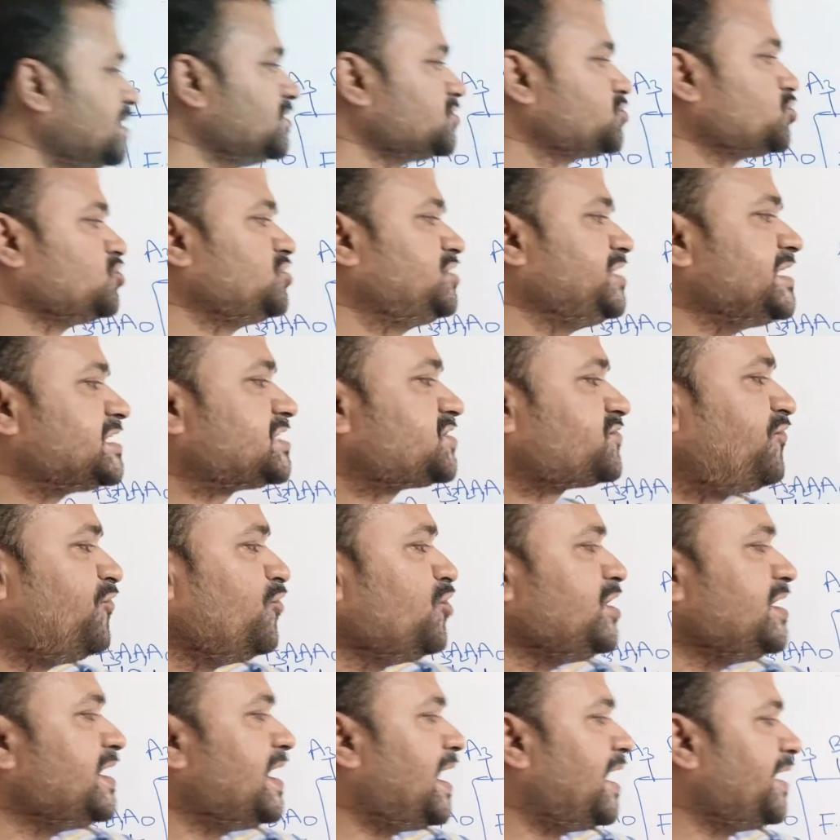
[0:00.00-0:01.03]
So this
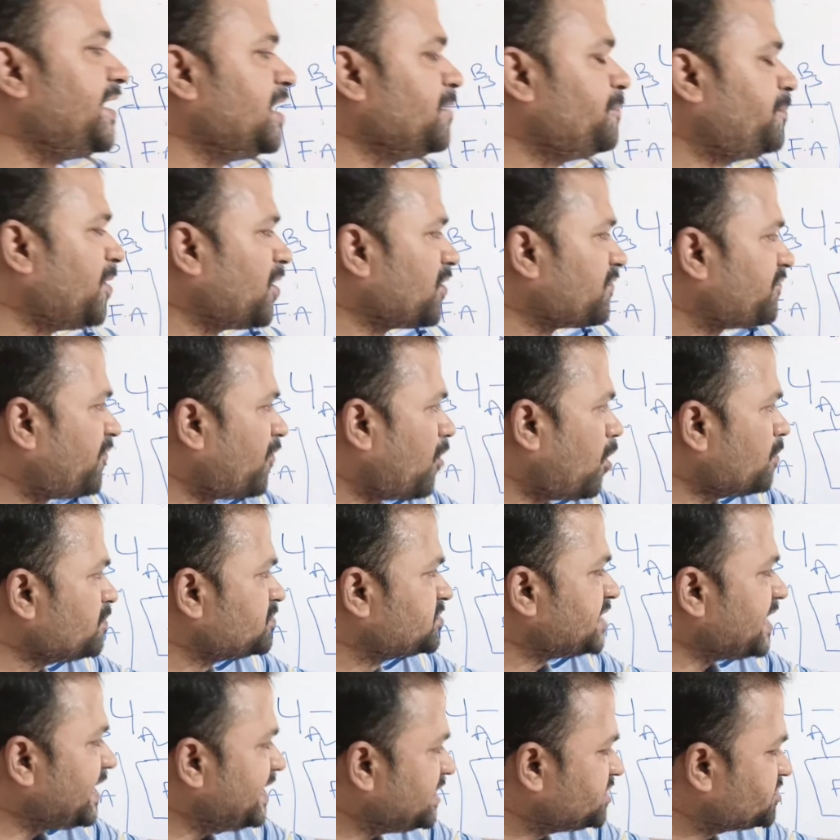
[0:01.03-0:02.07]
full adder
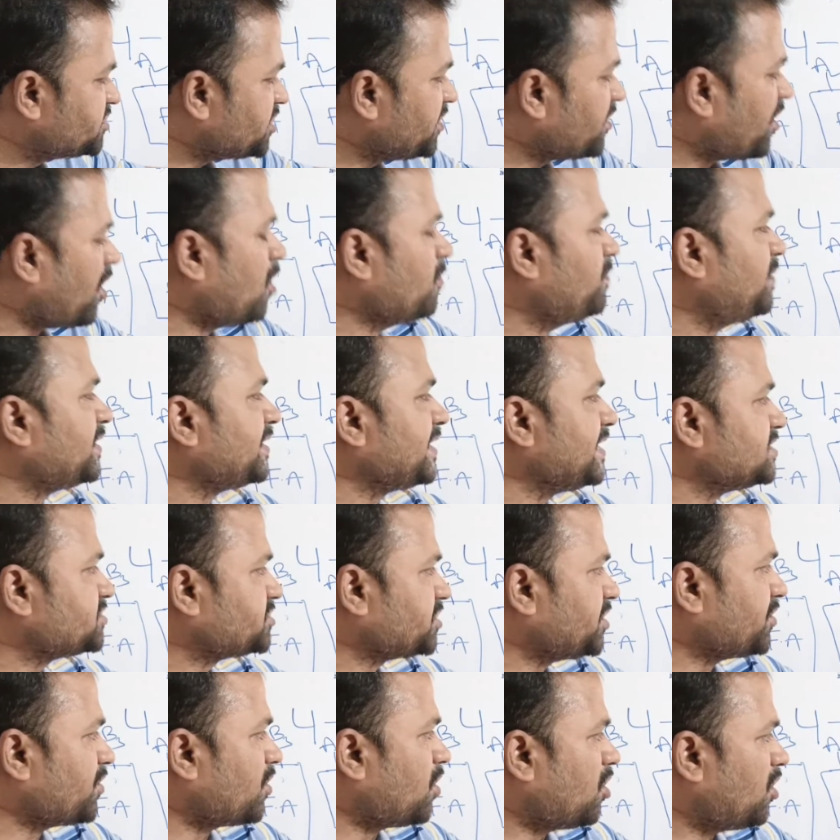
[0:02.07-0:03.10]
performs addition
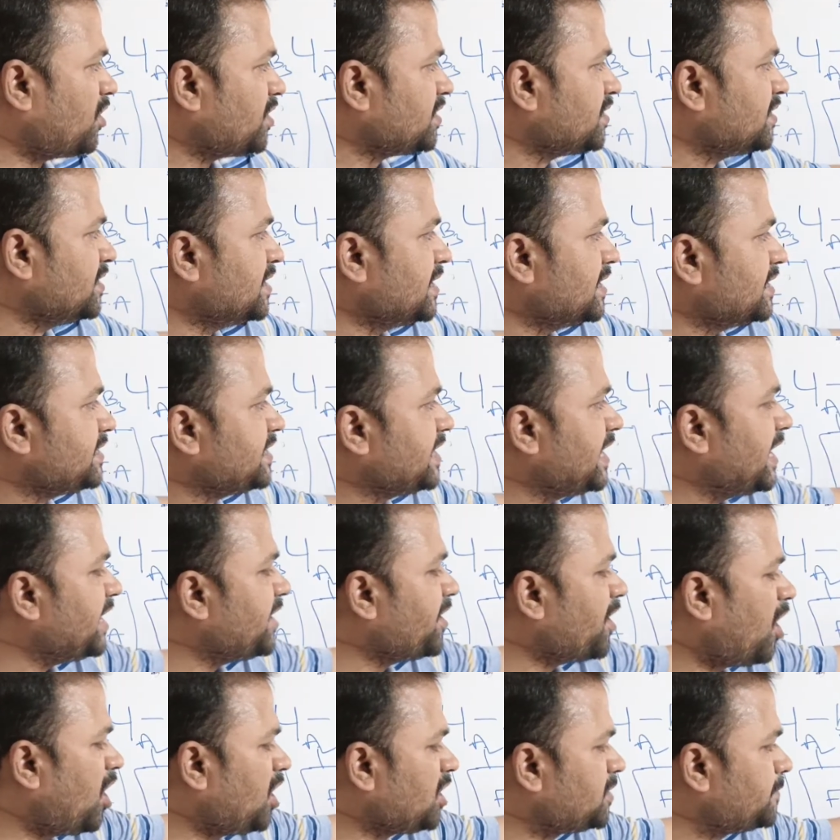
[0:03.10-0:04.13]
operation on
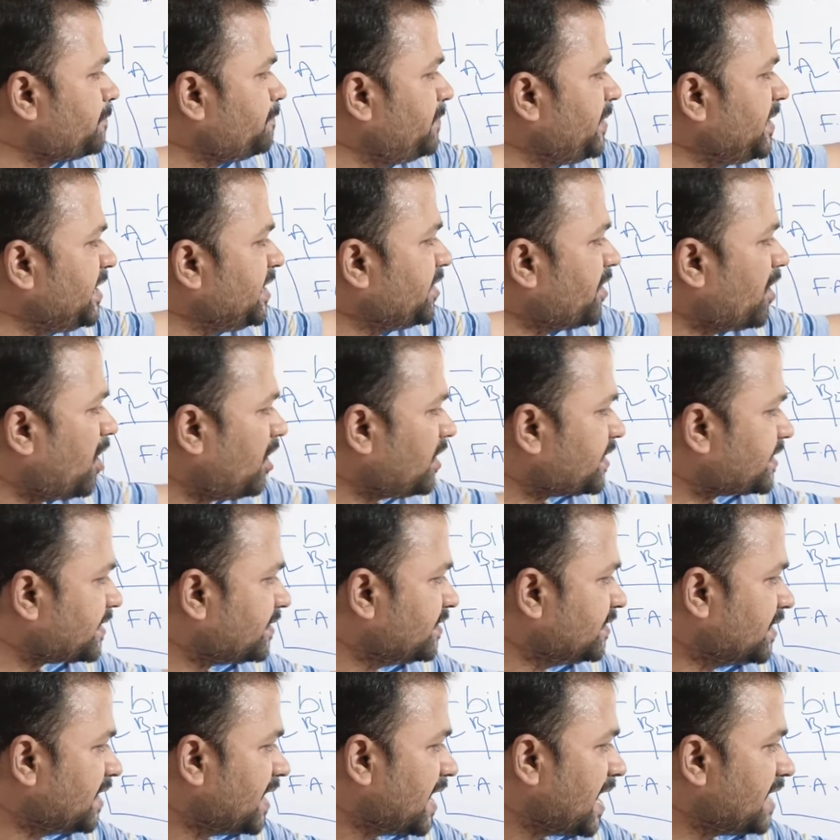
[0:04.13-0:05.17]
A0, B0
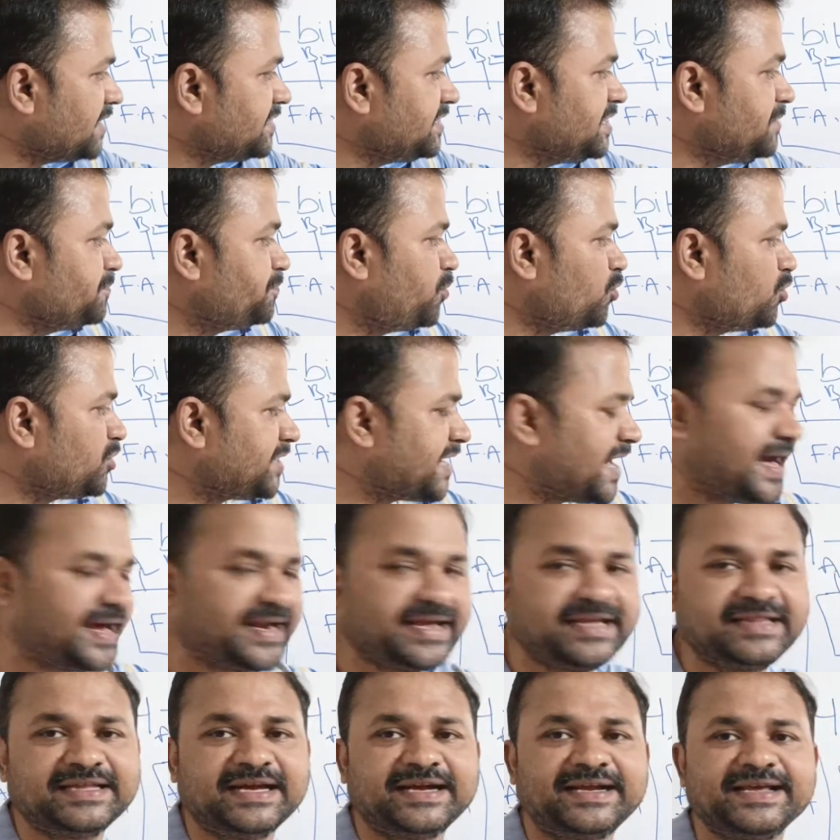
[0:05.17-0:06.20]
and input
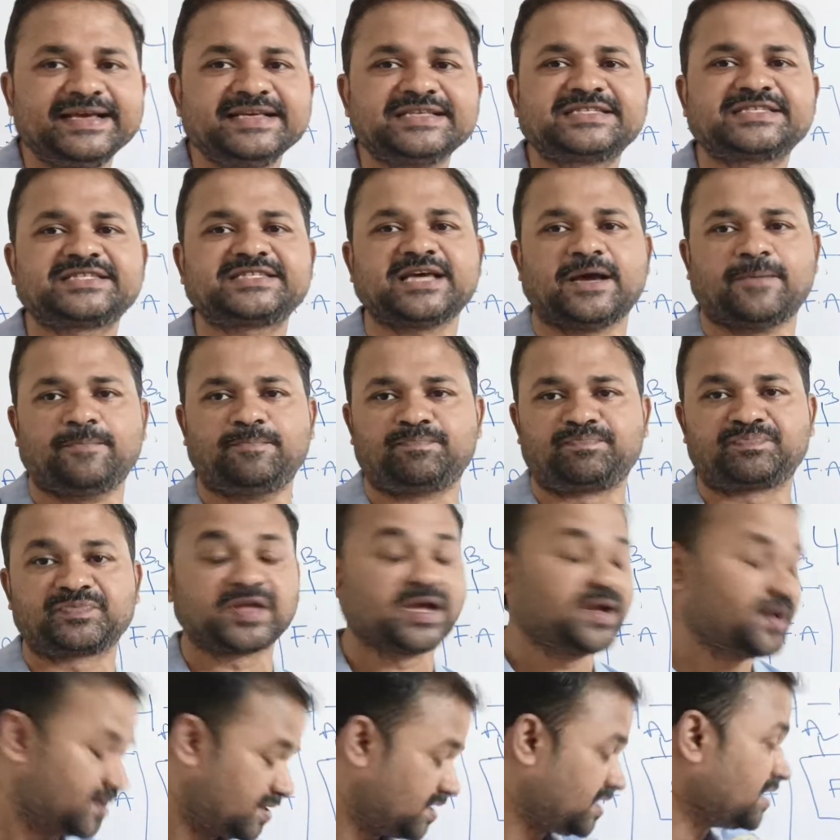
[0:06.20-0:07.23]
carry, that is sum,
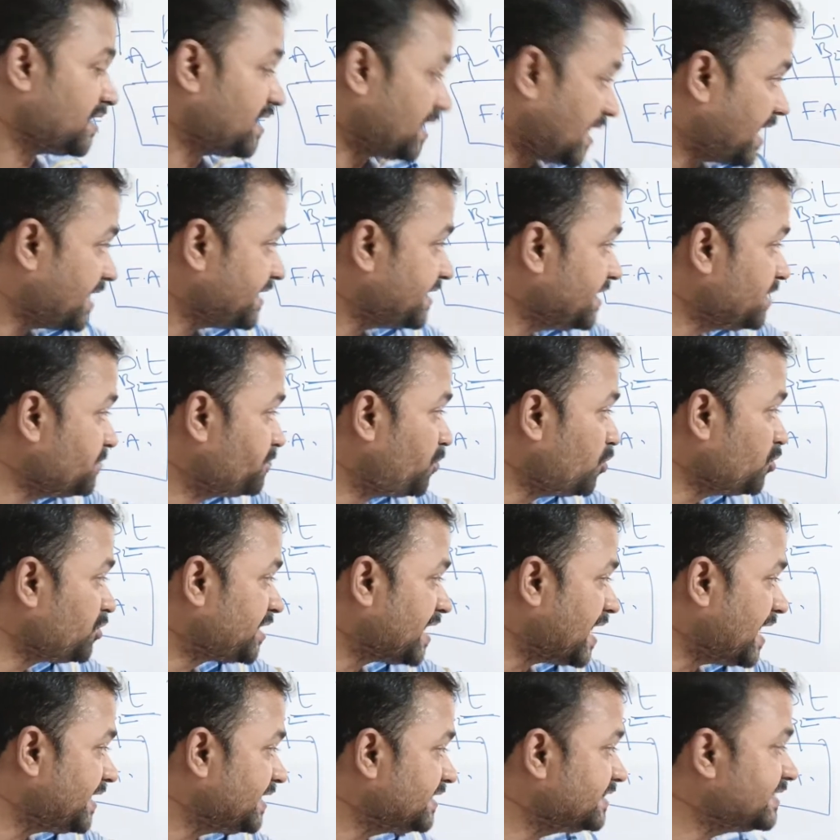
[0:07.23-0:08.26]
and input
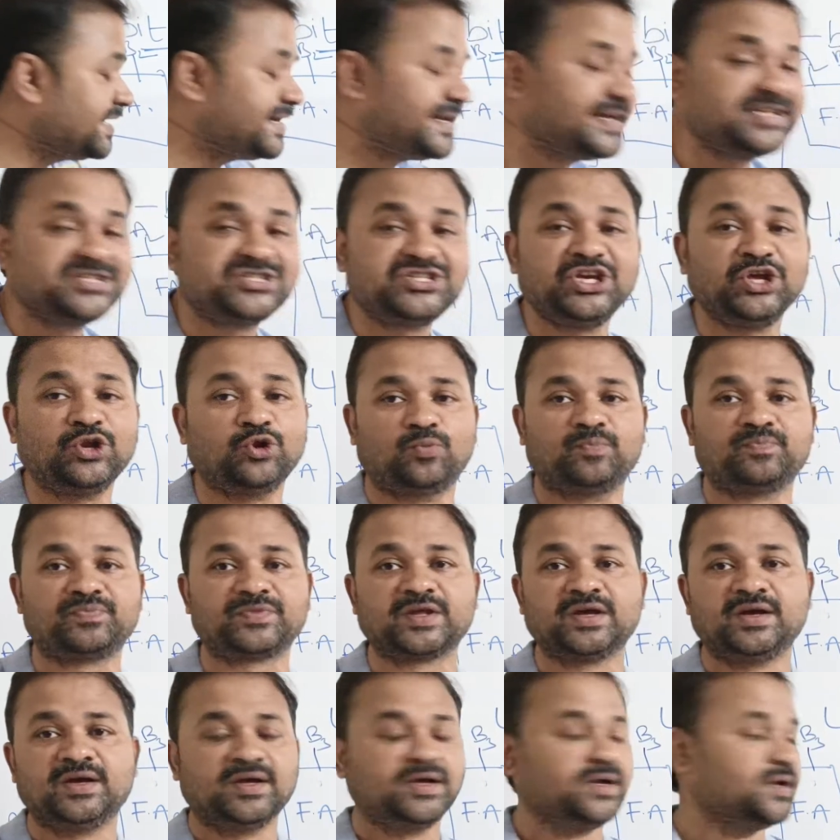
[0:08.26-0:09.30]
carry, that is 0.
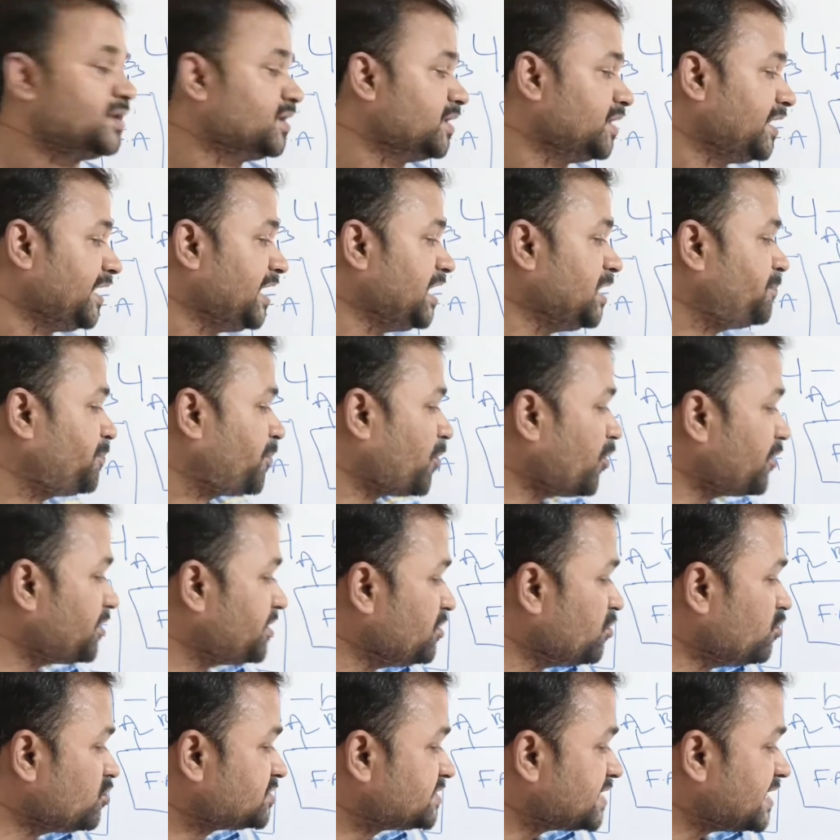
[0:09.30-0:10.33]
It
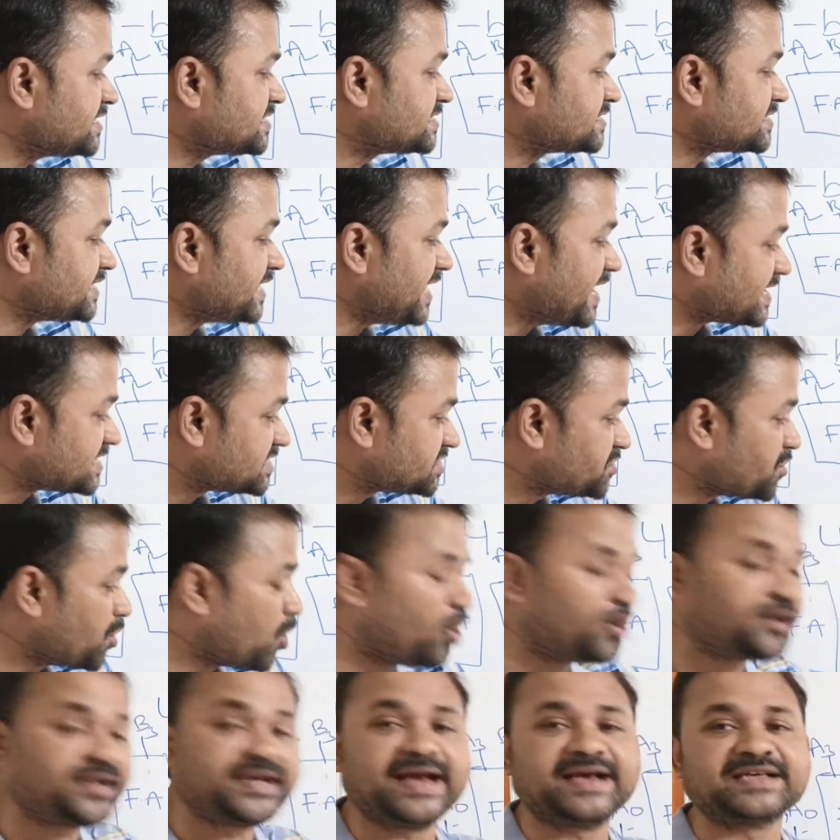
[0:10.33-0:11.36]
produces
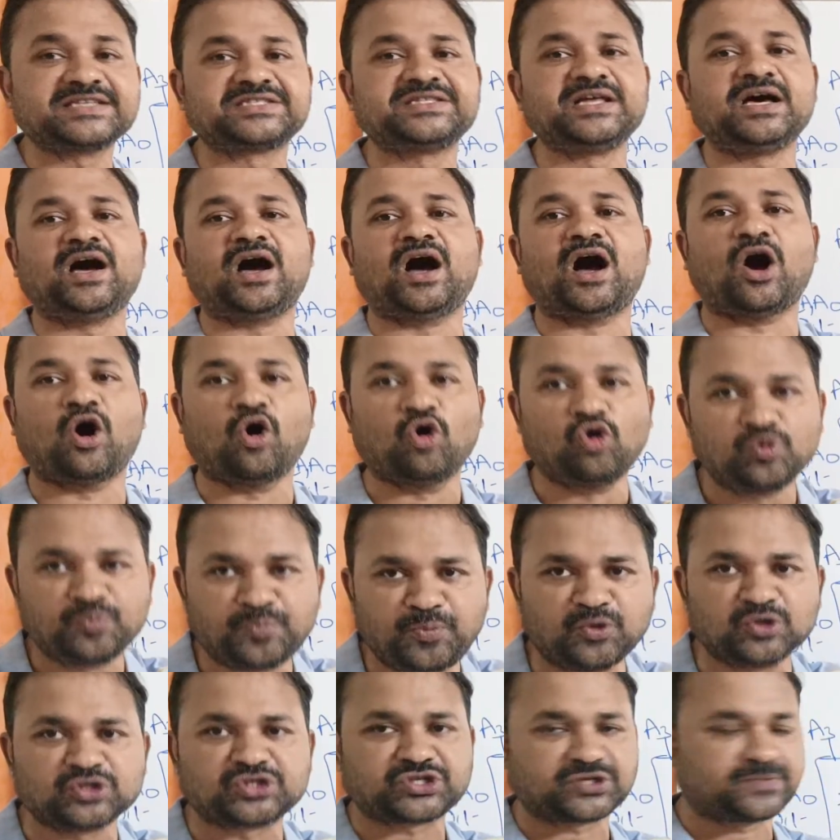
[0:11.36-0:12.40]
S0 as the
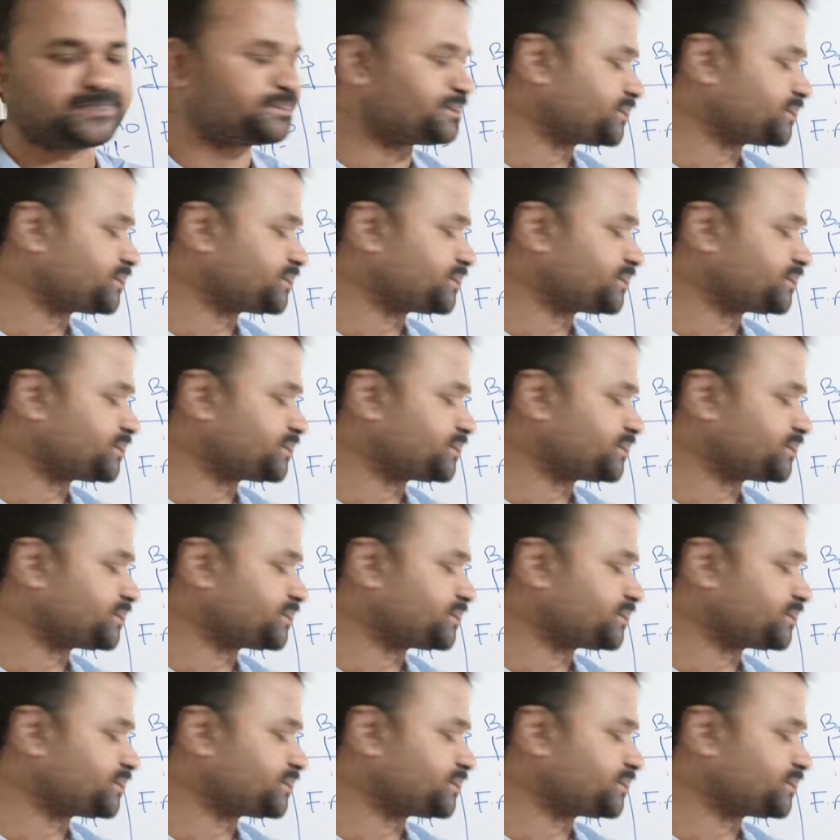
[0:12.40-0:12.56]
output.